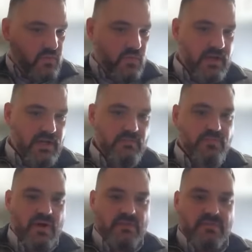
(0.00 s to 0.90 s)
what
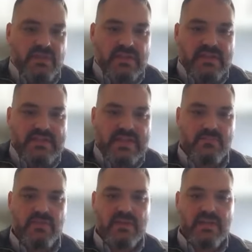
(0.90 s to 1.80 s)
probability
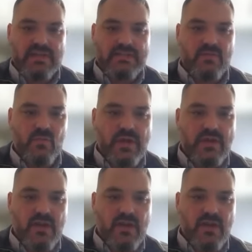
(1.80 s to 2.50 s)
sampling is and what